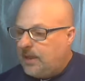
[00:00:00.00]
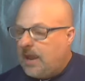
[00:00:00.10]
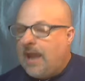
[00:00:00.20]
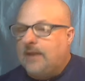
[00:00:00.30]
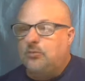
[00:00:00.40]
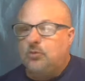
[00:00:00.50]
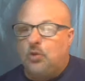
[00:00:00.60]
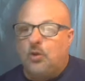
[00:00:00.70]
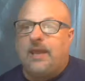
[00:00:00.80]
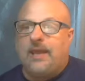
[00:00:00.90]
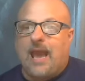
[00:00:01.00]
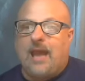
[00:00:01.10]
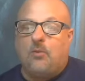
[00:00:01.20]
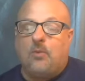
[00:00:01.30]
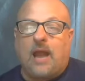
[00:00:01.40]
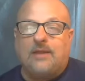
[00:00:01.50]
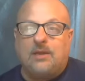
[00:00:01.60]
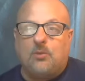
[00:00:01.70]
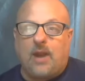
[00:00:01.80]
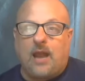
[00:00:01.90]
and looking at it when I
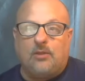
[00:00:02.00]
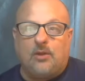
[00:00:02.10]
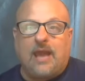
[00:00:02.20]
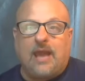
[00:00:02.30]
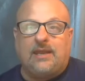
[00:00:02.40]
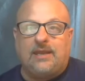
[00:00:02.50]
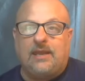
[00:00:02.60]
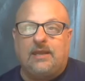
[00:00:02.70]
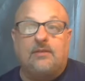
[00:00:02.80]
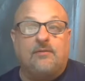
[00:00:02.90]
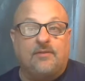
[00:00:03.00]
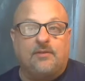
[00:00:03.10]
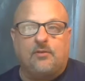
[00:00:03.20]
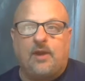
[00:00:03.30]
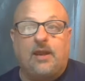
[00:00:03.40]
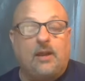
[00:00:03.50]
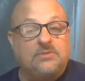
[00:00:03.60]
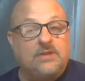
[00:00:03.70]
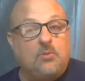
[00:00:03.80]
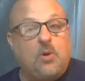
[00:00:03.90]
t- when I look at a kid in the fifth grade i'm
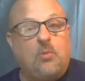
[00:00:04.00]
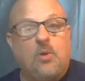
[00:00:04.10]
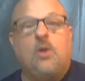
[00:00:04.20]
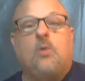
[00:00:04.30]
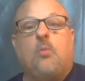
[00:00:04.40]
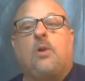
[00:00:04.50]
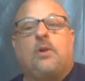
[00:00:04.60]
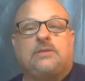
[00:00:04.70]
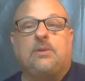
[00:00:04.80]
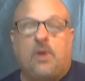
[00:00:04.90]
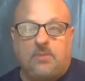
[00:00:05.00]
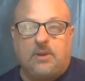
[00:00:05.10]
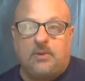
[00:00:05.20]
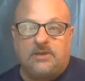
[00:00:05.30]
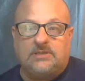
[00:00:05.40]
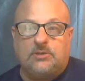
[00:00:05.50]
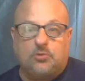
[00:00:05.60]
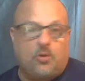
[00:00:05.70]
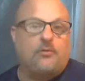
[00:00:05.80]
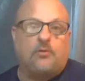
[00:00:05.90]
saying well where does he want to be when he's in
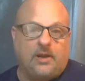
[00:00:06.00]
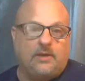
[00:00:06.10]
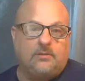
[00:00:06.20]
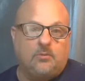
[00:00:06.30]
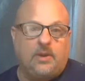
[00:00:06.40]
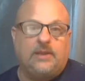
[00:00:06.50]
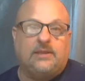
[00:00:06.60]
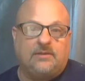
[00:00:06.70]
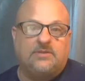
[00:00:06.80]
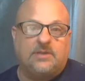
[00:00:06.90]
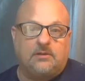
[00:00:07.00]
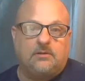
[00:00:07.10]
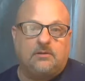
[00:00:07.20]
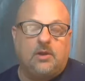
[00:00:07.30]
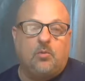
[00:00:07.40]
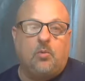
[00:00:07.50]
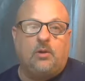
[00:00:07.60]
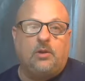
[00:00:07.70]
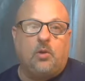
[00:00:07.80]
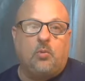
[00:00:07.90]
12th grade when he leaves here where
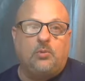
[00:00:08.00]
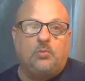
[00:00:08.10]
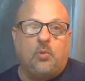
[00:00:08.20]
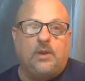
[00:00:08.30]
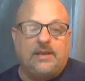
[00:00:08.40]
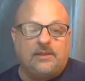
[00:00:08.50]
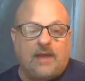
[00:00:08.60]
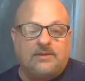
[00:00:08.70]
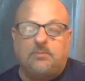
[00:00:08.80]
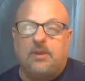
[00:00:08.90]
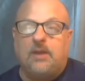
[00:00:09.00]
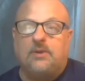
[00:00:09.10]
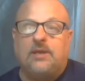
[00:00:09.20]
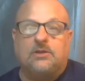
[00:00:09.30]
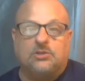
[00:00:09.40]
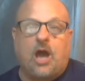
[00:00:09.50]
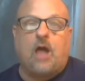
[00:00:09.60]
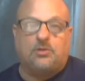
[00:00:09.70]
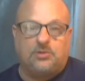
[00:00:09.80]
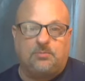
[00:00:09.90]
you know would he like to be able to get a
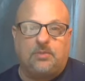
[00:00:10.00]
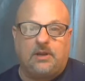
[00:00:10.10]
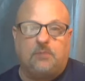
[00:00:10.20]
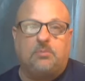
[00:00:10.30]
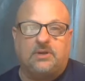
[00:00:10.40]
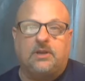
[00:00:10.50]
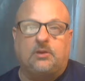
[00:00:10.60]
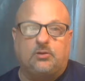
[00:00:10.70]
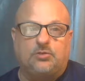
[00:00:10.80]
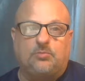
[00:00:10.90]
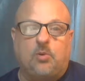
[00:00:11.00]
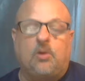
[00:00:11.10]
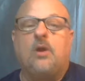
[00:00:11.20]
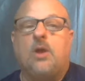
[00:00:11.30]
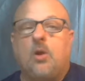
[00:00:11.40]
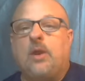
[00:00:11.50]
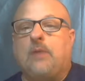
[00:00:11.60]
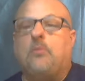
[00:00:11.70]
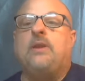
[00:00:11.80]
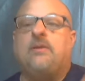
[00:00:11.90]
scholarship in a particular sport
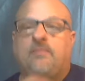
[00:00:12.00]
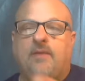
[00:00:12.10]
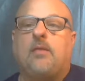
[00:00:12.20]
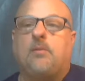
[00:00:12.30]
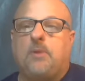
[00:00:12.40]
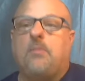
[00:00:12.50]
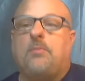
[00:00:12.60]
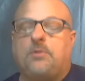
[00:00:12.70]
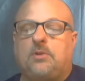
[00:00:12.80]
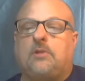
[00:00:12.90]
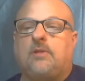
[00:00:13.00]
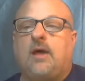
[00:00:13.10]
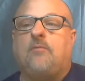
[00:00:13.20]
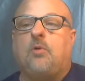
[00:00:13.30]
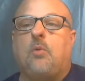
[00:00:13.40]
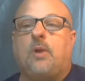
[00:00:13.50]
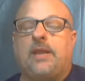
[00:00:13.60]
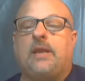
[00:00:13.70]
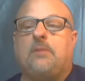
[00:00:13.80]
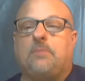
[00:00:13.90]
can we develop him up to the level where
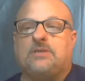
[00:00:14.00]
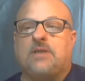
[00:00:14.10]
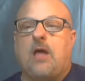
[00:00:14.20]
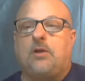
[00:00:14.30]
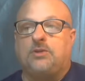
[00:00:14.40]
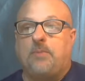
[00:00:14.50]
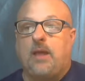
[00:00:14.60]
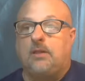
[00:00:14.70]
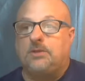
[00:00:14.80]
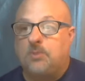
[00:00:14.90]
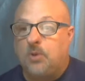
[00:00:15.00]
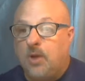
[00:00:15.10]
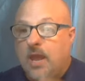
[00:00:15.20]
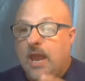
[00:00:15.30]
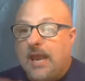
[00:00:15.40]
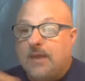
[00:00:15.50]
he could be scholarship eligible in